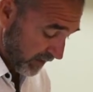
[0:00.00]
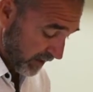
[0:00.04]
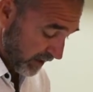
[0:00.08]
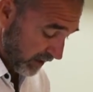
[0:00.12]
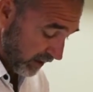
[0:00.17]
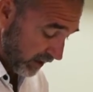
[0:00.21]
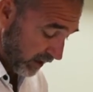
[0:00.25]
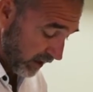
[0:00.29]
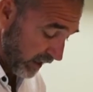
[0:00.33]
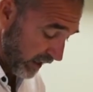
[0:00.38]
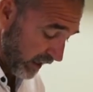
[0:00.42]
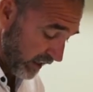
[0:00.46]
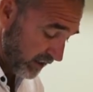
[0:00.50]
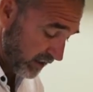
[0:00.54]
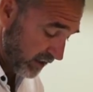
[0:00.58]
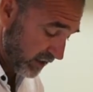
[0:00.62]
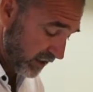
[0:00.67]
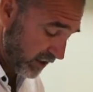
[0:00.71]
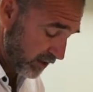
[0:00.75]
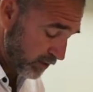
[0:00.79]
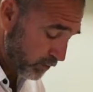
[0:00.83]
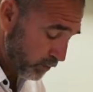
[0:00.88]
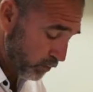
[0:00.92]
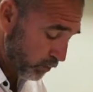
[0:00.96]
Let
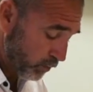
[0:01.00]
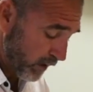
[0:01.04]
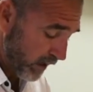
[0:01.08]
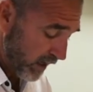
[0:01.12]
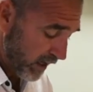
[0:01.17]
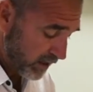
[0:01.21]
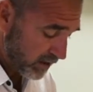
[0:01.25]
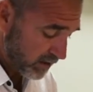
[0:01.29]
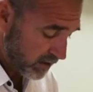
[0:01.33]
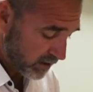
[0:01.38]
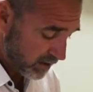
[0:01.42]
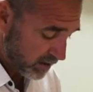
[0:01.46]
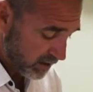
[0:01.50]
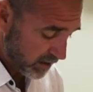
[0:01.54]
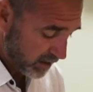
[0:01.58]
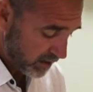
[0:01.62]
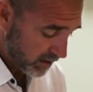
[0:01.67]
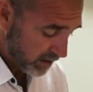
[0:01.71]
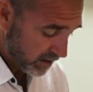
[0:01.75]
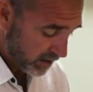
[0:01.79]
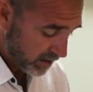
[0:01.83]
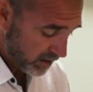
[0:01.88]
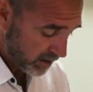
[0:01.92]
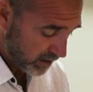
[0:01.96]
this rest
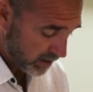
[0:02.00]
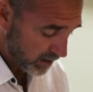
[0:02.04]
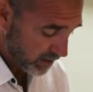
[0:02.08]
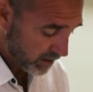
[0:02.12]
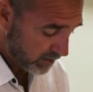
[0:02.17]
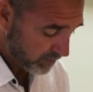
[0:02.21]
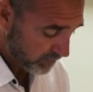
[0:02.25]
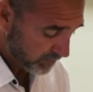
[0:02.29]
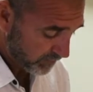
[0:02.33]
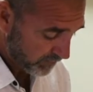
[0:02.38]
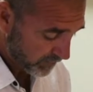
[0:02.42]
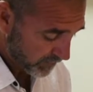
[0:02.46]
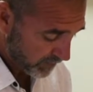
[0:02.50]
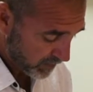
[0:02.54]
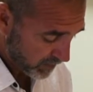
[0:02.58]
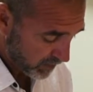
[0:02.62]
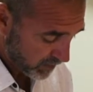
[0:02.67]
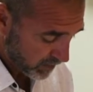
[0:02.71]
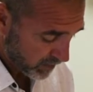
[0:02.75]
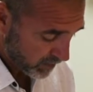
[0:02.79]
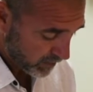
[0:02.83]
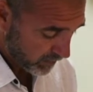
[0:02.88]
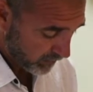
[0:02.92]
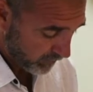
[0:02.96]

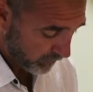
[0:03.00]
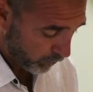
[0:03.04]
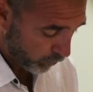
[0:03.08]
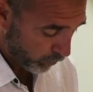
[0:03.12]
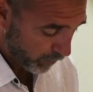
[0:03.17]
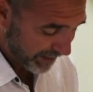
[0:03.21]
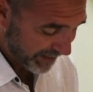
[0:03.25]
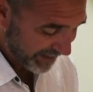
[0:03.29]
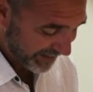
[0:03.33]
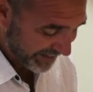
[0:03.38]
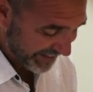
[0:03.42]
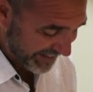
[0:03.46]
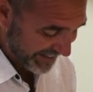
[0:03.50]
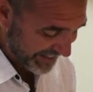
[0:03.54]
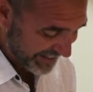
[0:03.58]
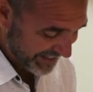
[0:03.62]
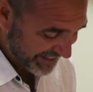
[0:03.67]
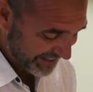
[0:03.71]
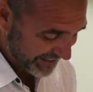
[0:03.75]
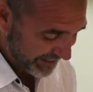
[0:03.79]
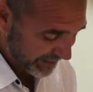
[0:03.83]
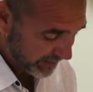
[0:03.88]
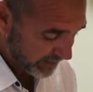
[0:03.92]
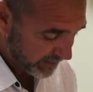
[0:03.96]
for at
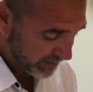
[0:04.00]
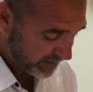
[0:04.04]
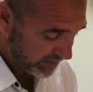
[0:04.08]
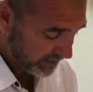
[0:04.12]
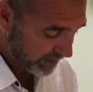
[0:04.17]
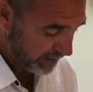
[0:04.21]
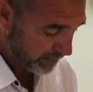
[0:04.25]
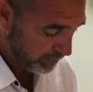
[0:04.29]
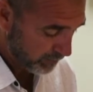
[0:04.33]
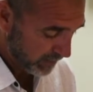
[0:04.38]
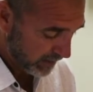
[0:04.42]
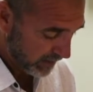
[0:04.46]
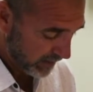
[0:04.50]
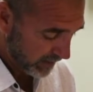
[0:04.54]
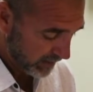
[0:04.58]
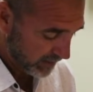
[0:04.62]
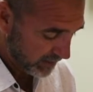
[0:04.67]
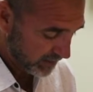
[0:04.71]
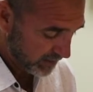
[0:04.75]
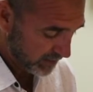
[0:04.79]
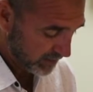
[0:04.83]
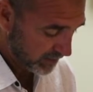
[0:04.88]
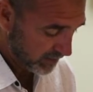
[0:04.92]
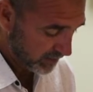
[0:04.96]
least 10
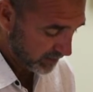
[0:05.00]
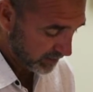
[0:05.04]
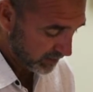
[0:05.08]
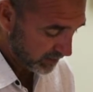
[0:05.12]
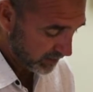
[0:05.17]
minutes.